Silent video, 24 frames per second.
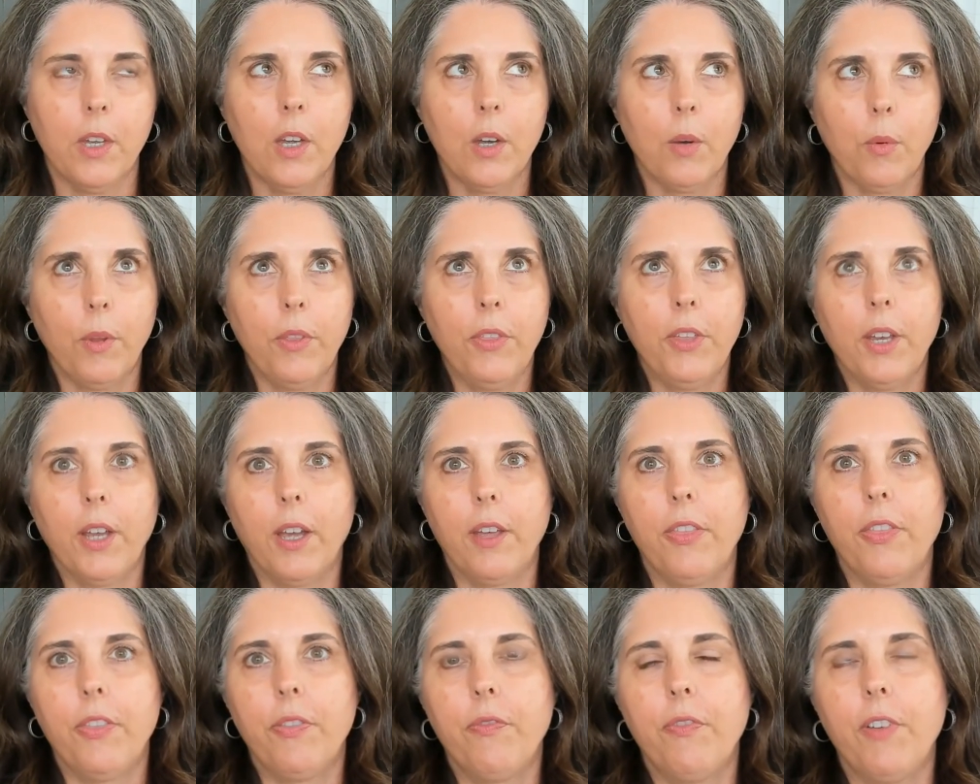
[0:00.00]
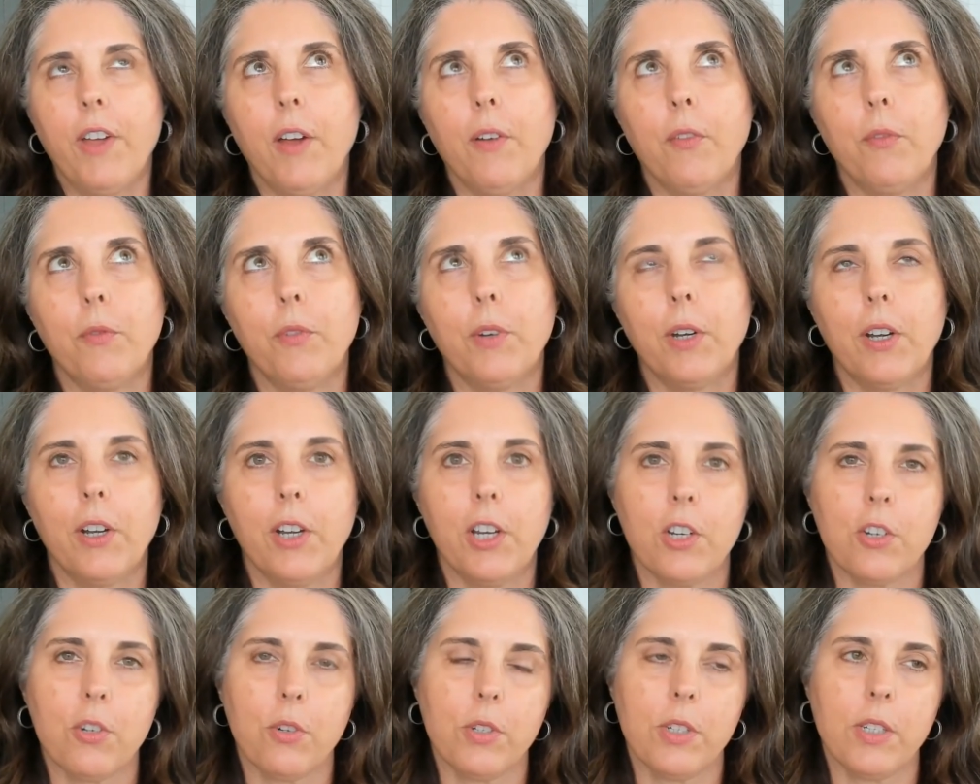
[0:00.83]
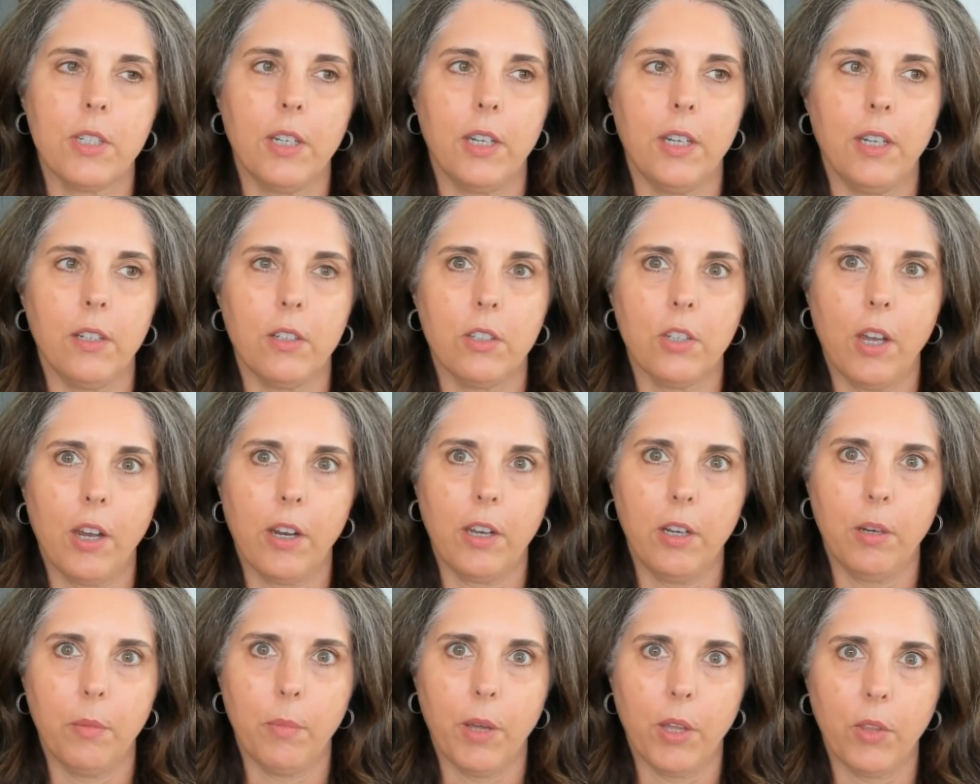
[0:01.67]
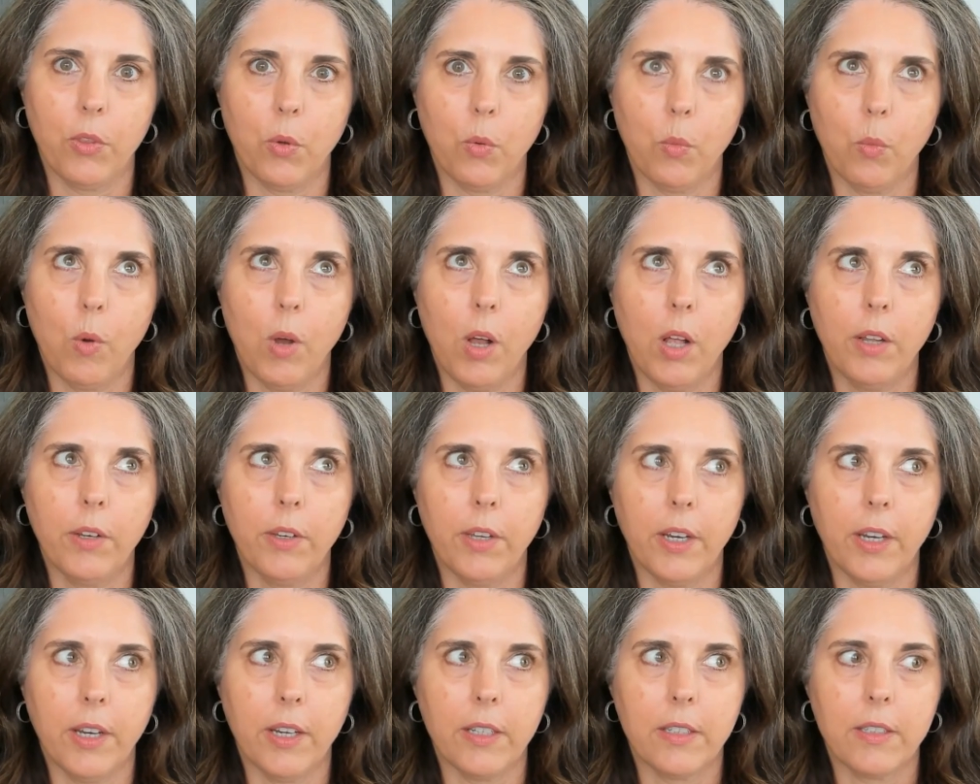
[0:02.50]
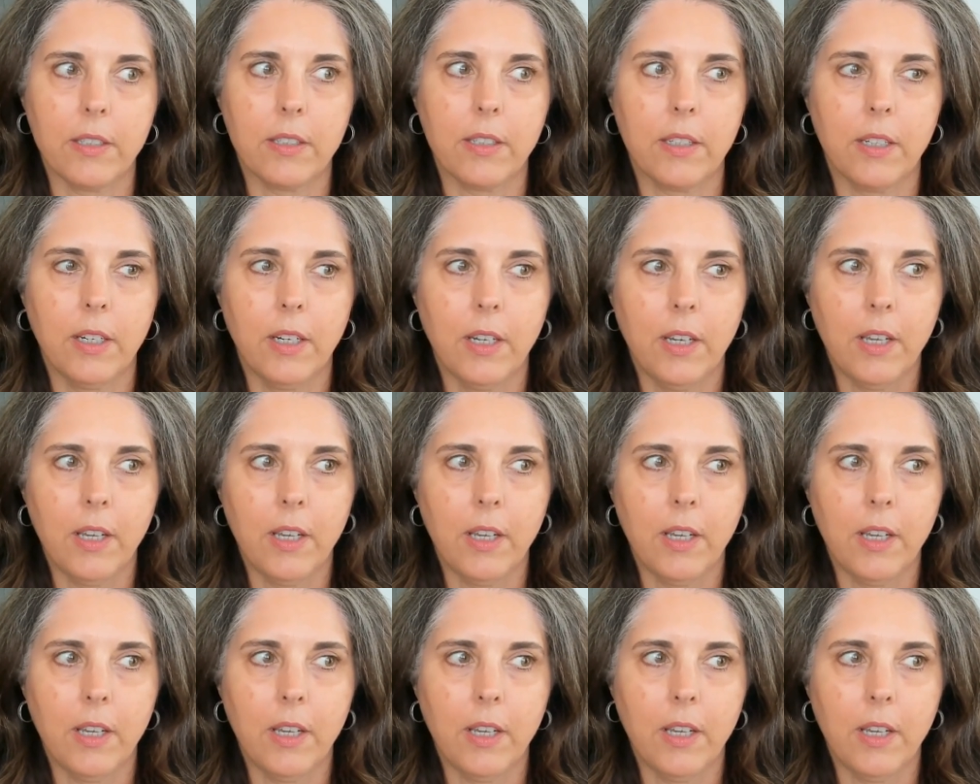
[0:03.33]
One thing I found very interesting talking about the walnuts